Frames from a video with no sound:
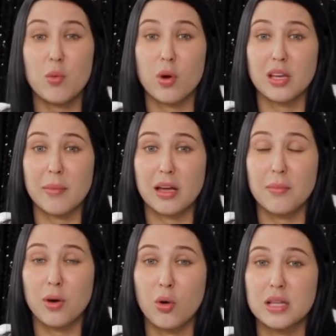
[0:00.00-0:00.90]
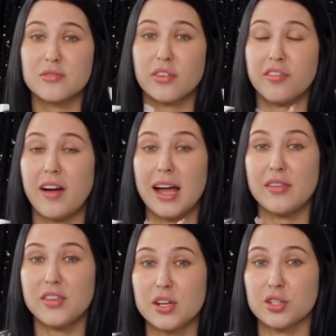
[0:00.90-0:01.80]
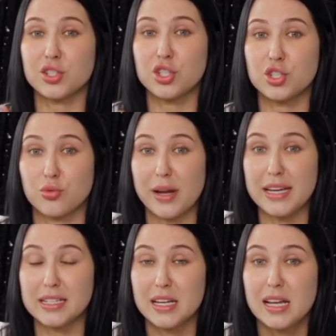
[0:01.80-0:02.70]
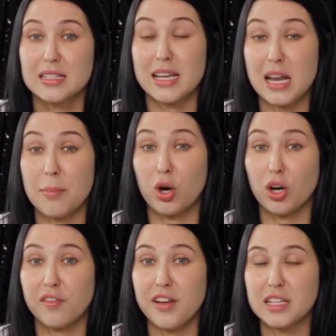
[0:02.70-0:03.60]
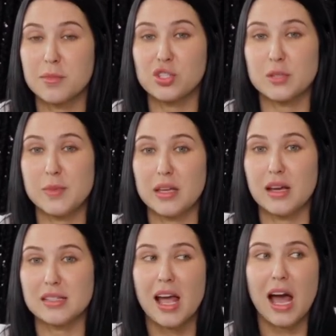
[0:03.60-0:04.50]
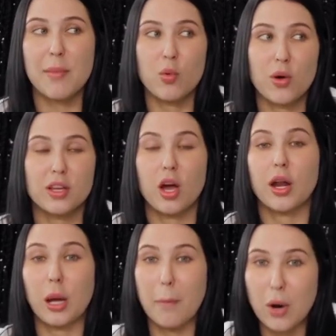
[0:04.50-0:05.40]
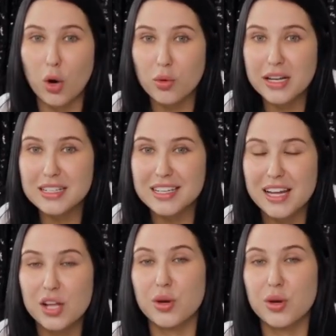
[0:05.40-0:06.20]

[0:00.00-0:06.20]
I have been working on my components for 5 years straight to get it perfect, but just because I've been working on a component,